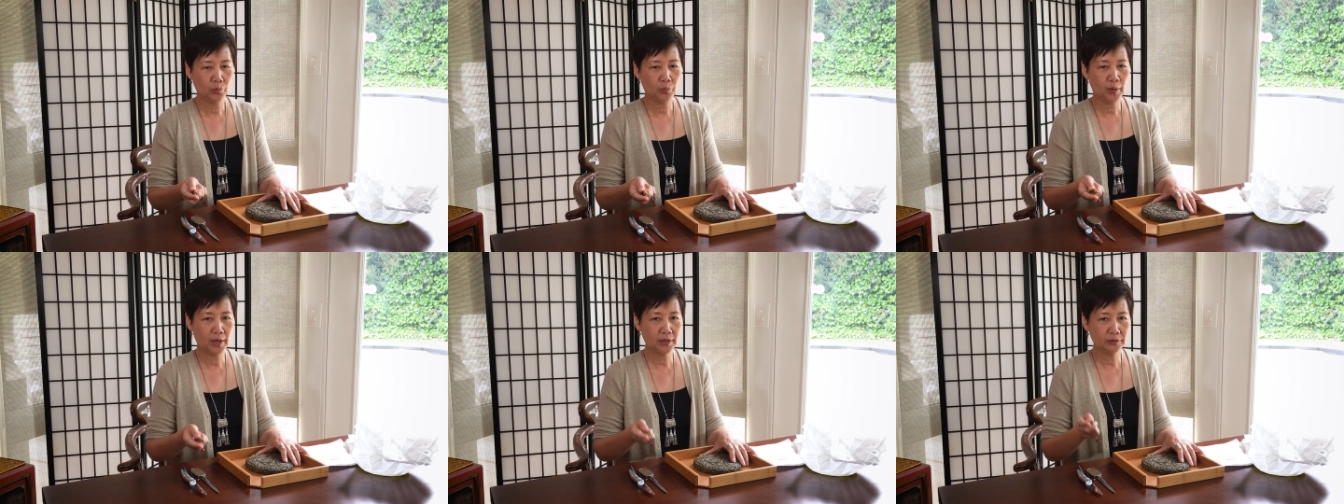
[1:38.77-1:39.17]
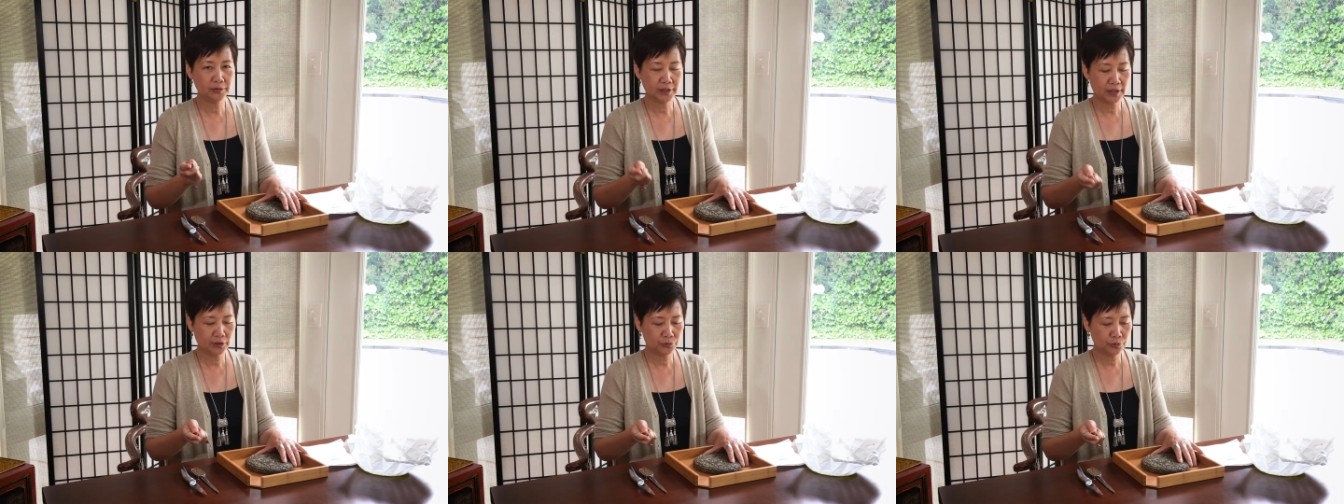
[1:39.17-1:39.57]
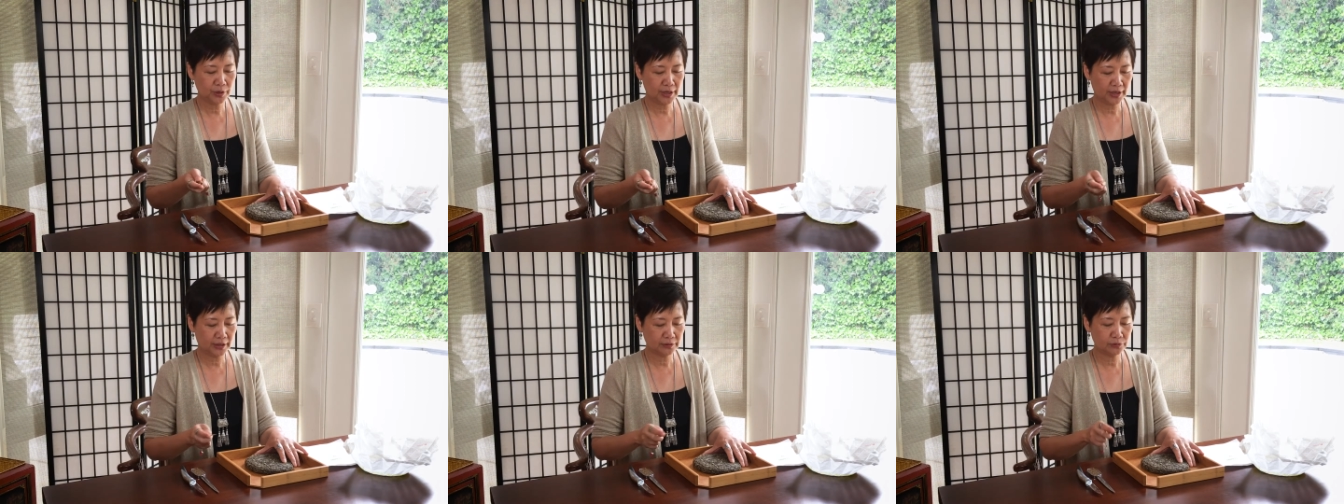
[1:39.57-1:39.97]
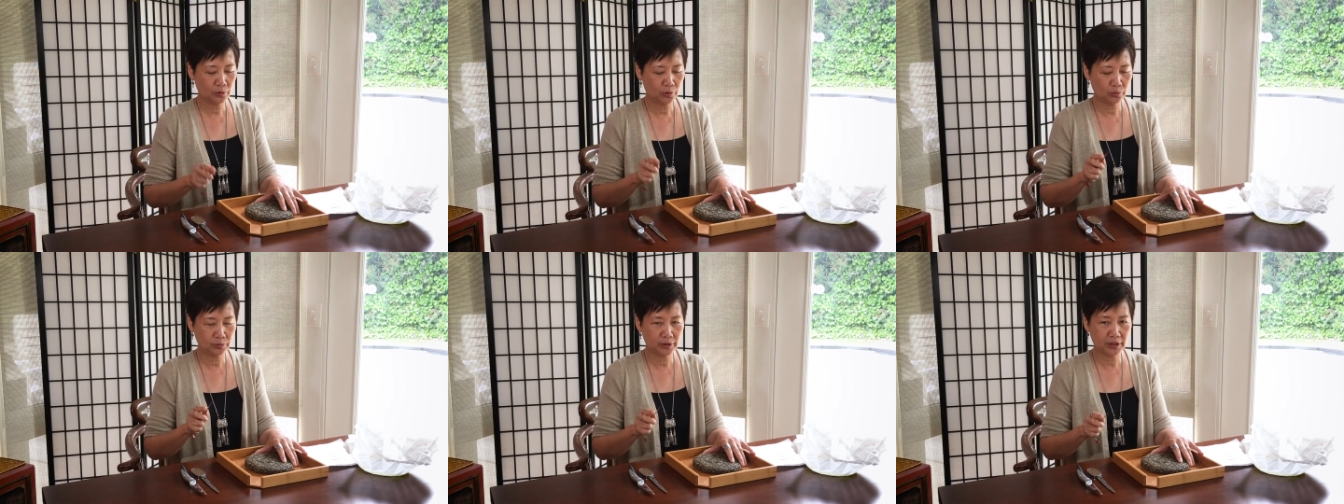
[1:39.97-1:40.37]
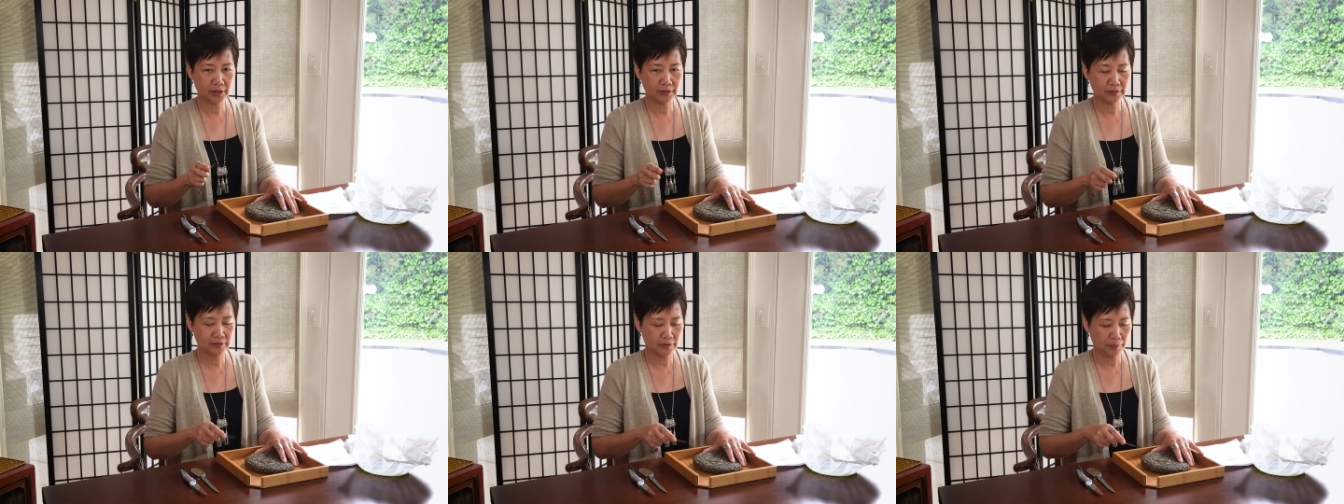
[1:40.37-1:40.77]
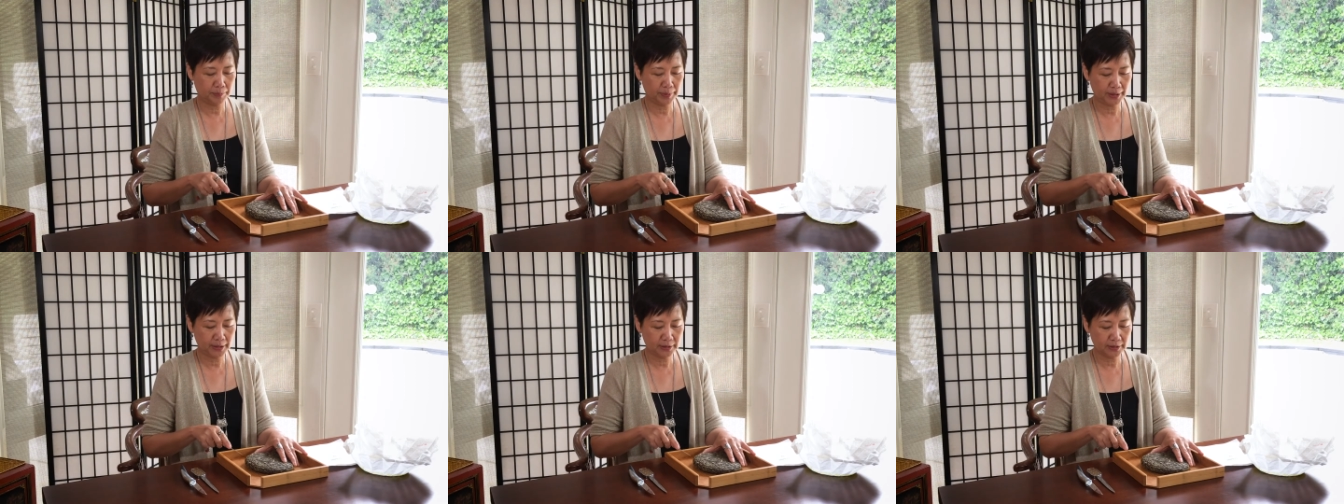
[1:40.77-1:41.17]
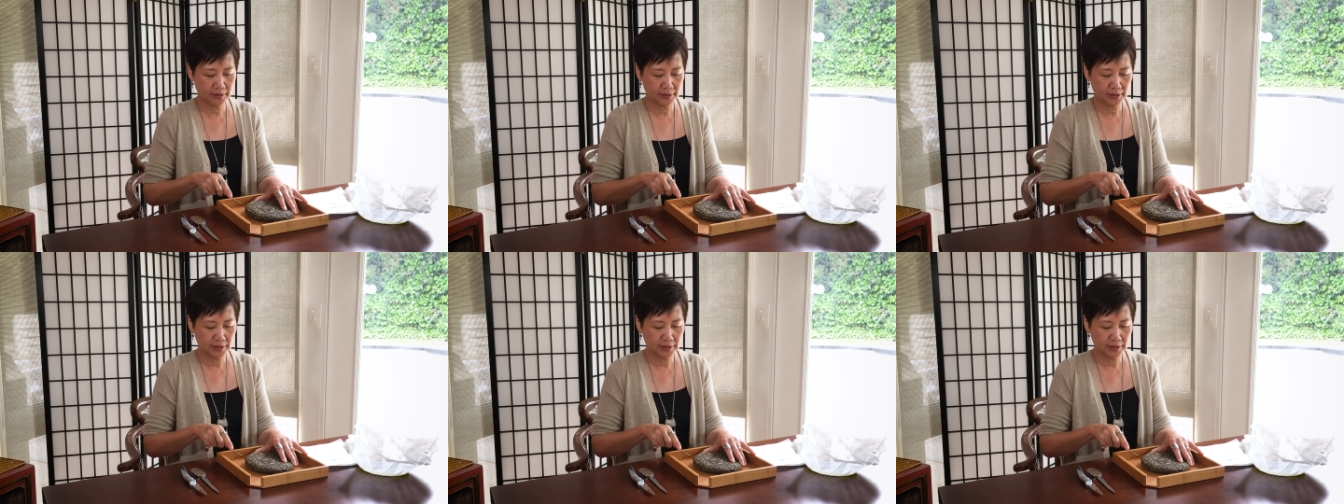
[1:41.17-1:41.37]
while the other hand holding the pick